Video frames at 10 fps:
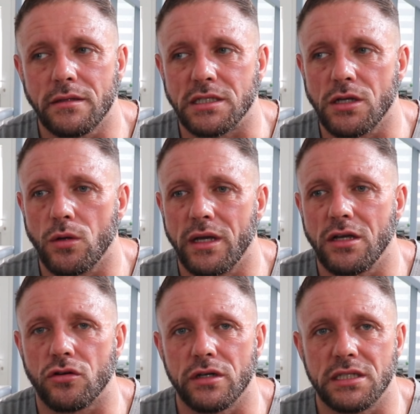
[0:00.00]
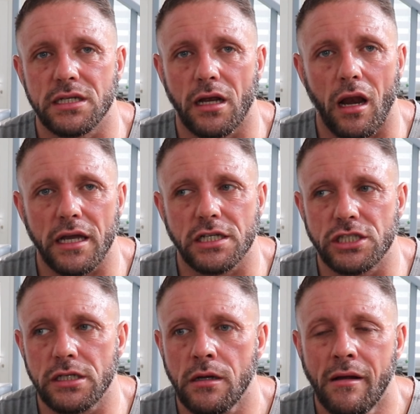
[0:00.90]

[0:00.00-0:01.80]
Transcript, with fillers: There's no increase in glycogen.